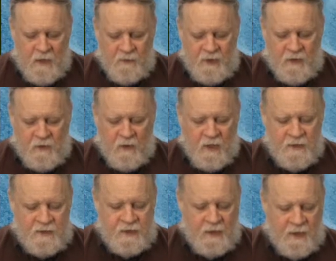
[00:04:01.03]

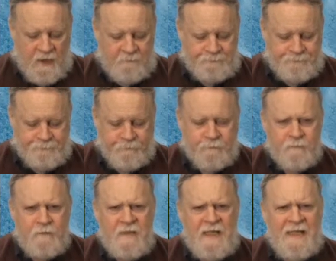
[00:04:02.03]
because
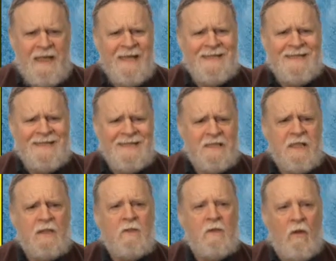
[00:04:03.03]

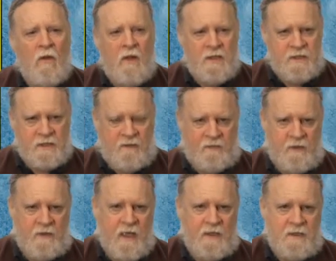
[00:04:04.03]
existing laws of the
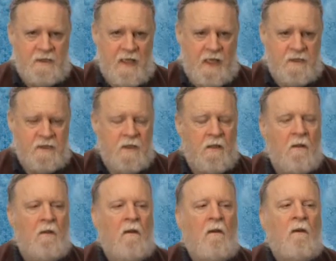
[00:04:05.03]
United States
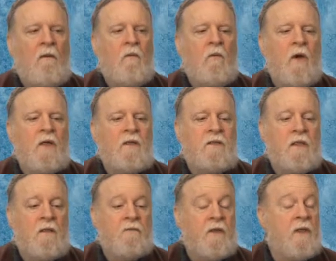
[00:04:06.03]
would
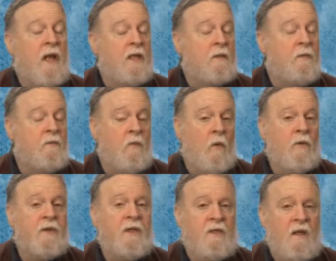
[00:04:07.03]
very likely be
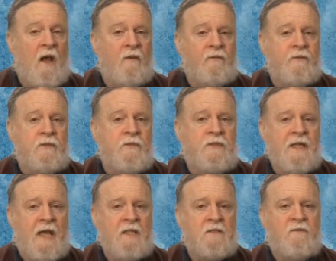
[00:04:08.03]
more than enough to
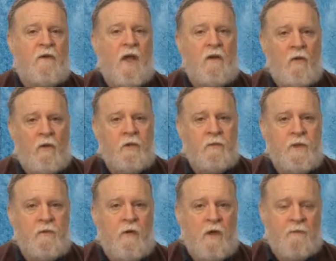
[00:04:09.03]
satisfy all the
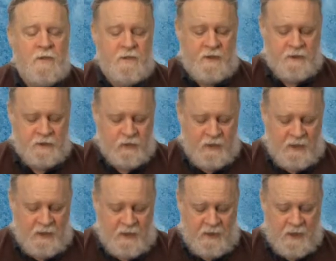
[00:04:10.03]
requirements of the
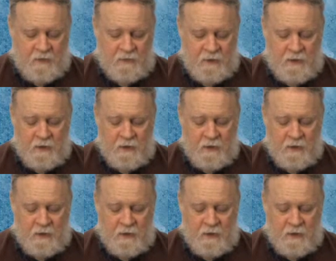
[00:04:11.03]
treaty. Now,